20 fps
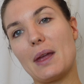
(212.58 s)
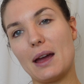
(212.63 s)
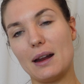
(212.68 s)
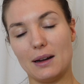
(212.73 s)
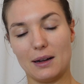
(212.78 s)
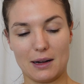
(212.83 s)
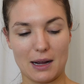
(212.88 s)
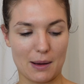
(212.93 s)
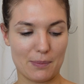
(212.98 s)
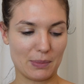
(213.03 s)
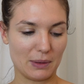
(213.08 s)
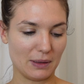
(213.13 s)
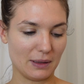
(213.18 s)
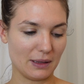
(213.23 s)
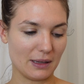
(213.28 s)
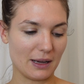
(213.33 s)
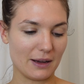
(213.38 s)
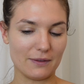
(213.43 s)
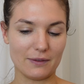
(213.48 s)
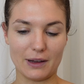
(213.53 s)
a
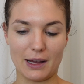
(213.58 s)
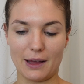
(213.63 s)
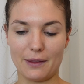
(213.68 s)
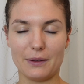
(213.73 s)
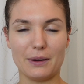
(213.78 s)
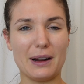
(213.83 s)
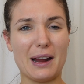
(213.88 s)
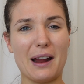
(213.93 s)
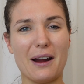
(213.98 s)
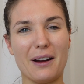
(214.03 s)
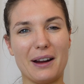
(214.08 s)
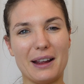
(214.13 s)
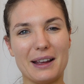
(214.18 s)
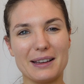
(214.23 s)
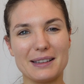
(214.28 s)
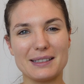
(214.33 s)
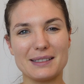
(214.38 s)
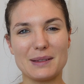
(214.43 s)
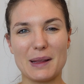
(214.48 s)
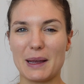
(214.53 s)
couple of other areas